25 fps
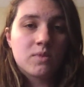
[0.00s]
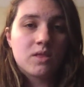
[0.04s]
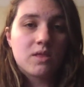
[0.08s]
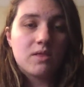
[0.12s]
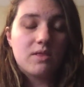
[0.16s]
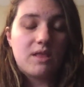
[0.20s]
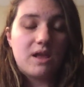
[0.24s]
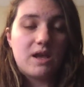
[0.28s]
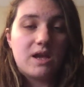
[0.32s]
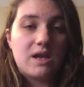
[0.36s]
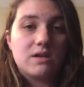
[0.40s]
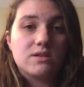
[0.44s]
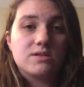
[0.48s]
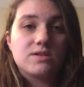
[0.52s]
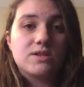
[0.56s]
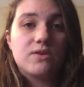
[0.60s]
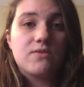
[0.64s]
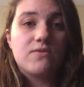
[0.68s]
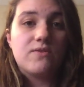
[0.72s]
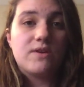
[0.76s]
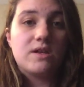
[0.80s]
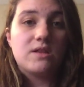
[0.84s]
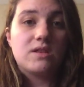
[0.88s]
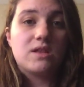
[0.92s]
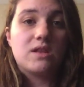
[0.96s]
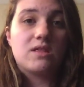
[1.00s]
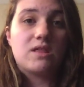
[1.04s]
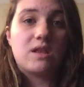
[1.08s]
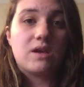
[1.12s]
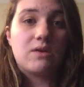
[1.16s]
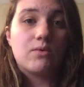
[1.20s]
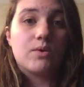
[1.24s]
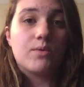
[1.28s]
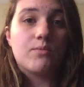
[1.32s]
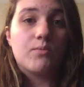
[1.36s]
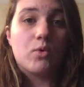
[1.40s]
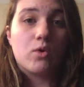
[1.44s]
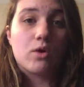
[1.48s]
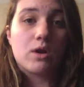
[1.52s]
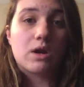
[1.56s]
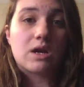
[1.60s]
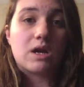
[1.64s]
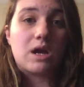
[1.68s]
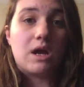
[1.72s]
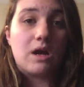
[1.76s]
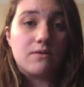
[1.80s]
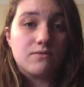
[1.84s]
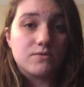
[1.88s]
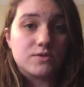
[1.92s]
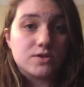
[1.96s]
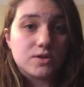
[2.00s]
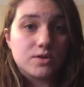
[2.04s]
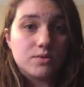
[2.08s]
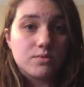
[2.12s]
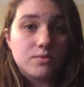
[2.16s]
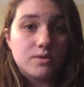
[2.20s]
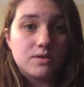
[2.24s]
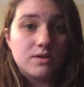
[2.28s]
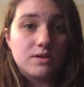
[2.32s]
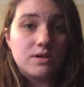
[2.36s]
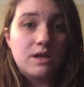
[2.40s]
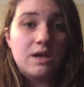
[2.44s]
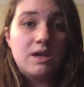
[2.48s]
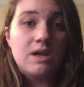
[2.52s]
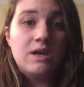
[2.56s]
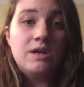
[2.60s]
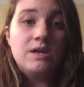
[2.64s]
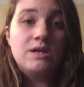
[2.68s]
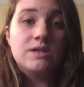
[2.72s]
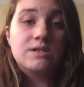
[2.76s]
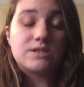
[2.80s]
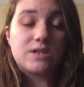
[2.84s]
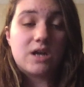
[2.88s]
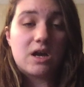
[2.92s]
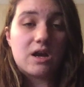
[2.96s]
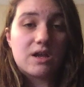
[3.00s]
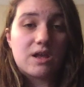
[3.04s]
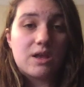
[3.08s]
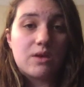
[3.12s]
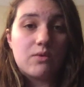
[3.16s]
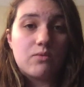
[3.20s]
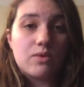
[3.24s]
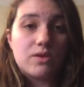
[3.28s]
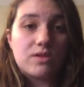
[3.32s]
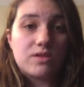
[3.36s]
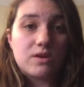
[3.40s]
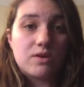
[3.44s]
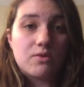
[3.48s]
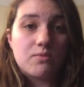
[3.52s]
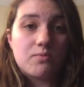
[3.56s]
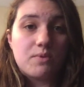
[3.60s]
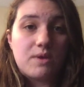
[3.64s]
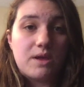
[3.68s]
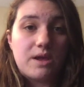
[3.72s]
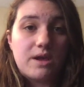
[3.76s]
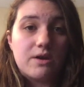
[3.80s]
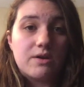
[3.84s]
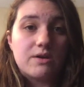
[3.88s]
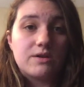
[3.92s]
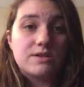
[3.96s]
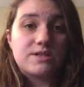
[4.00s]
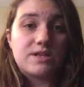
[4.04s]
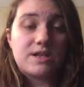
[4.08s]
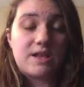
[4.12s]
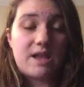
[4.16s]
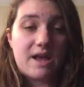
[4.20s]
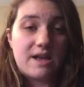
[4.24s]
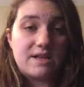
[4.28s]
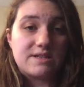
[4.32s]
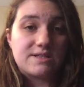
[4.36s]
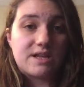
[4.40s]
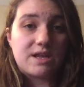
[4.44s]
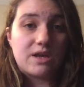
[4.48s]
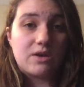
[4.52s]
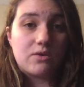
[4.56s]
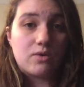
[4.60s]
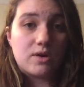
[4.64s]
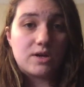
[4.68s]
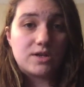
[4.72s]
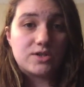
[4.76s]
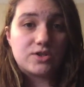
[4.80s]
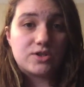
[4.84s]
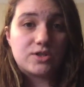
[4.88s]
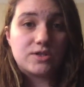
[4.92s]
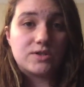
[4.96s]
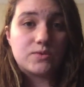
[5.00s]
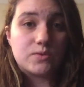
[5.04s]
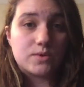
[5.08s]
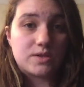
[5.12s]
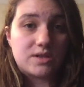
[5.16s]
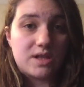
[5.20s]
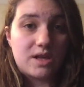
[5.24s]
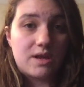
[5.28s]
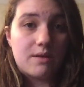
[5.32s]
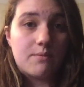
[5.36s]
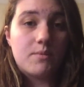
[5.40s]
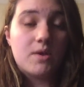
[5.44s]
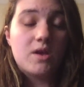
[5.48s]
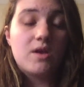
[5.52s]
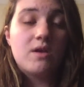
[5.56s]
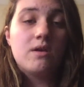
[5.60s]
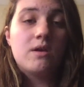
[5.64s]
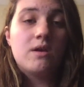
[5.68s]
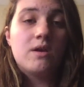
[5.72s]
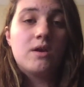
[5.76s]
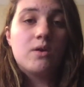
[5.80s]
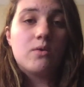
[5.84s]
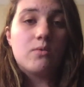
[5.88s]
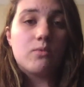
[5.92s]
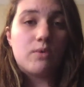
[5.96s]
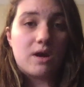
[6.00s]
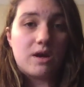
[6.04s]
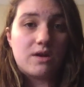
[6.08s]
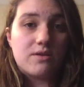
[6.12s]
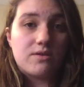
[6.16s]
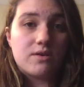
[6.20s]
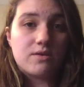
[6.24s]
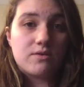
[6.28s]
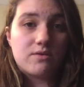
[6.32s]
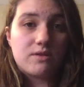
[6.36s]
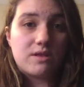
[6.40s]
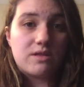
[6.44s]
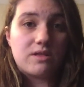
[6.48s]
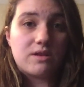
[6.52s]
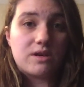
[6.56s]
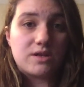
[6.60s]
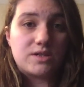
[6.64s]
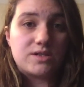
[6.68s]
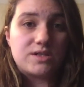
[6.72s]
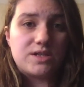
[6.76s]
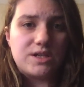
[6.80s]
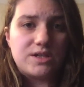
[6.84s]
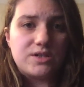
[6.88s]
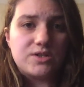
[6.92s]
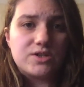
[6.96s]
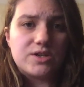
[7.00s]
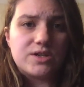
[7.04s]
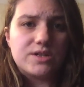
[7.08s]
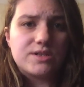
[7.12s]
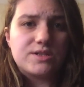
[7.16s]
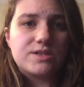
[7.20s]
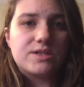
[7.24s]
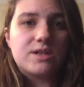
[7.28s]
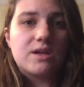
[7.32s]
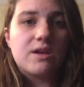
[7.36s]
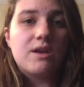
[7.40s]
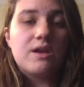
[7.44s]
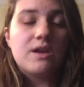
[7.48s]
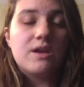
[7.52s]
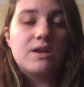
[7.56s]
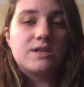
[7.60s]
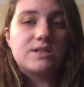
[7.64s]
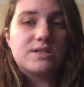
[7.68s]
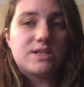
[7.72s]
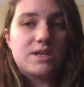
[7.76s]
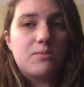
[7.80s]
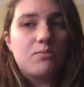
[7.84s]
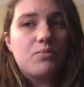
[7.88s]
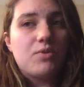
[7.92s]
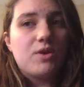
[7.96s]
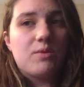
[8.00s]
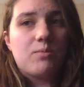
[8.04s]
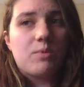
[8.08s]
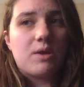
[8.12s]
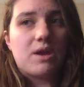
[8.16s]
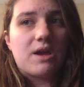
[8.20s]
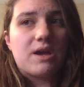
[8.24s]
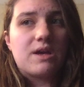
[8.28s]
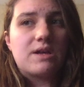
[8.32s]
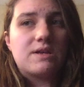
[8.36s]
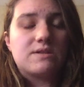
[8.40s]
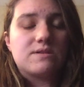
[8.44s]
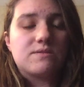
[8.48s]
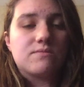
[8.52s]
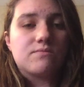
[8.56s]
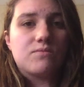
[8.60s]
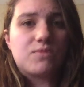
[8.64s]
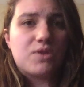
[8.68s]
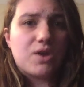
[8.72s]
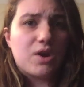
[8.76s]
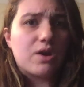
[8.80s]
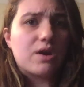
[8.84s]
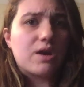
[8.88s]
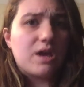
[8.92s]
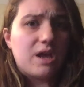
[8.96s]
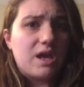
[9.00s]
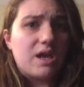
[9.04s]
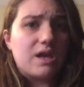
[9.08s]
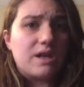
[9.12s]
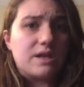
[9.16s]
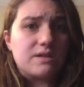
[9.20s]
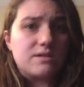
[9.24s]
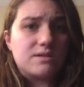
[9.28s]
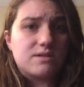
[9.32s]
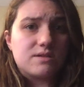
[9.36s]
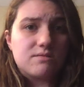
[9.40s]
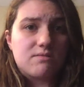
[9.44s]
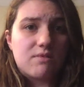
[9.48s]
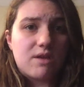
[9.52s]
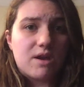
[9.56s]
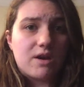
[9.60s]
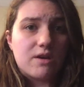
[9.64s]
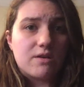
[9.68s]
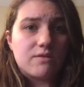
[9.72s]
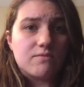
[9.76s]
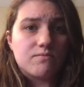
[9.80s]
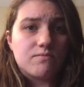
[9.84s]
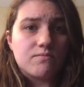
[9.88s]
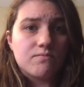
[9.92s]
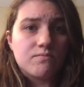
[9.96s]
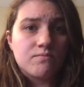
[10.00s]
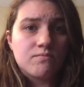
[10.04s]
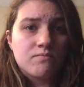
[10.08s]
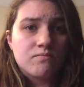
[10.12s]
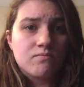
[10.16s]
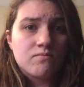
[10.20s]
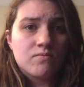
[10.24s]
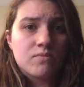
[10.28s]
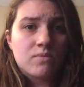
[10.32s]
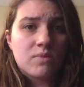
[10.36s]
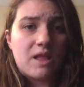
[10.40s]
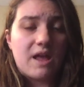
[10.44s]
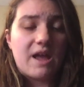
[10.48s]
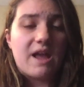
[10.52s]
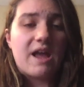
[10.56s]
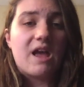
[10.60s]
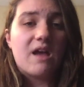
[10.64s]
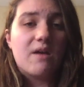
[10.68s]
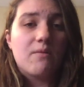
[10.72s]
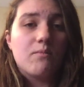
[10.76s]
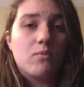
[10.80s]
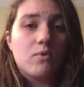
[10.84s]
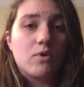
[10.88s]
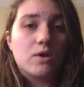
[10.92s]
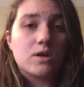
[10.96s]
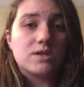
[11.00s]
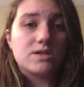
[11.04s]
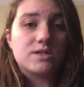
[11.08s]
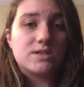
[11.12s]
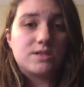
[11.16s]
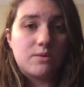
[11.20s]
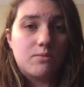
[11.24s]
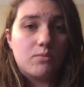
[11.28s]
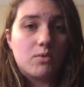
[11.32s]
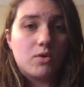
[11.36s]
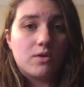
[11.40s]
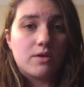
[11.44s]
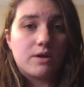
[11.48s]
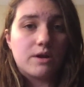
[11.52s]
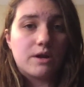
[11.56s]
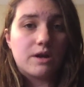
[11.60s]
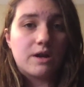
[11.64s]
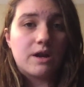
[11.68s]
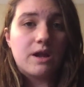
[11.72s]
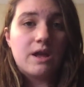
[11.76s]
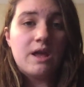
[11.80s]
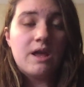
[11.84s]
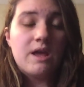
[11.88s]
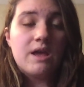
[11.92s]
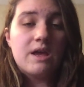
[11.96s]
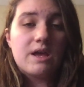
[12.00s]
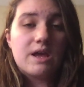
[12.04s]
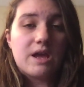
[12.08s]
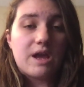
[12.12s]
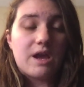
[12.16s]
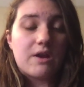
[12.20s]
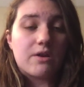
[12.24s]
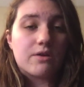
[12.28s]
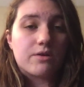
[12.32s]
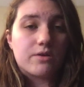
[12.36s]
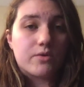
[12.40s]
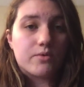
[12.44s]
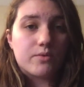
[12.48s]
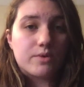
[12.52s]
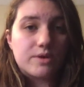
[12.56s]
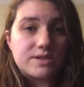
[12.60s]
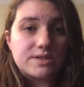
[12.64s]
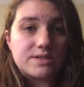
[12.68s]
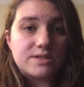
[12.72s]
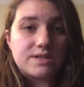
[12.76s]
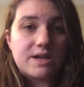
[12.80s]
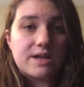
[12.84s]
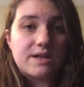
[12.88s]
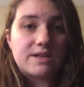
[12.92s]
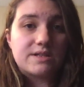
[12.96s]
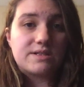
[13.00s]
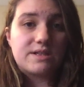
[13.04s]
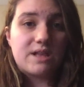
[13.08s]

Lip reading: They also found that they were more comfortable talking with their peers and asking questions with them rather than their teachers, simply because they're kids. They have more similar characteristics.